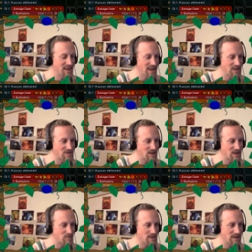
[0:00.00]
I ain't trying to
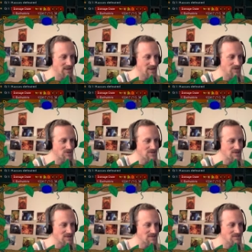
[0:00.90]
go back to the ocean,
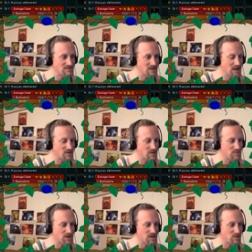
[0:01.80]
son. I don't want to
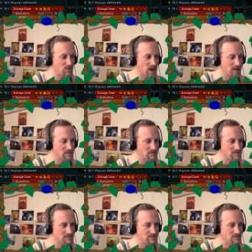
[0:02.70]
be no whale.
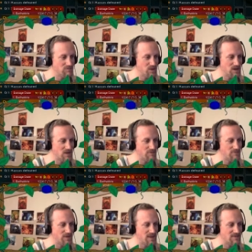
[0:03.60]
Put no
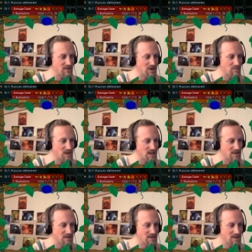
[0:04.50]
fins on me.
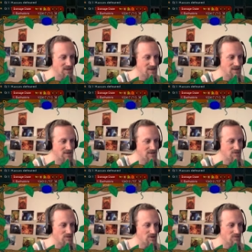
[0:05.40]

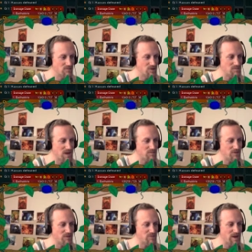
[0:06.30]
it would make me
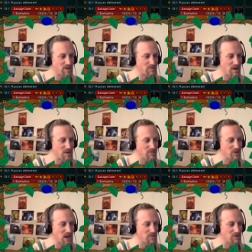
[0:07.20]
feel better about my
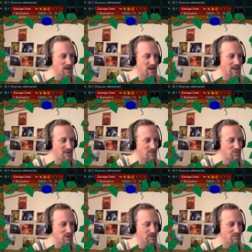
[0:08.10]
blubber, I guess,
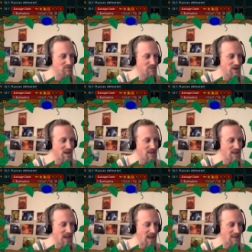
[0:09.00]
but I uh, mean, beyond
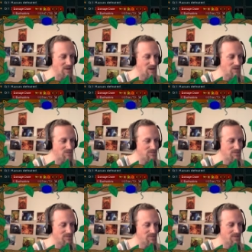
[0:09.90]
that, you know.
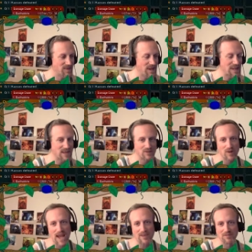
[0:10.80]
I got
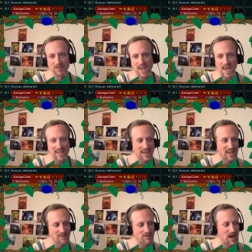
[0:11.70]
cracked for that. I
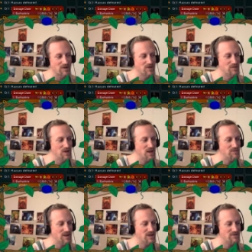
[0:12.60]
got cracked for the
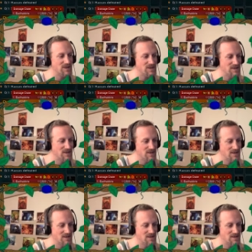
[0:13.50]
blubber. I don't need
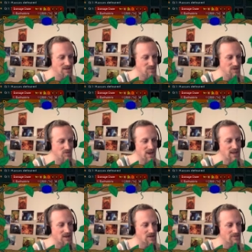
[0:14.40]
to be a
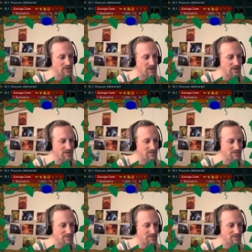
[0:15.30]
whale all of a sudden.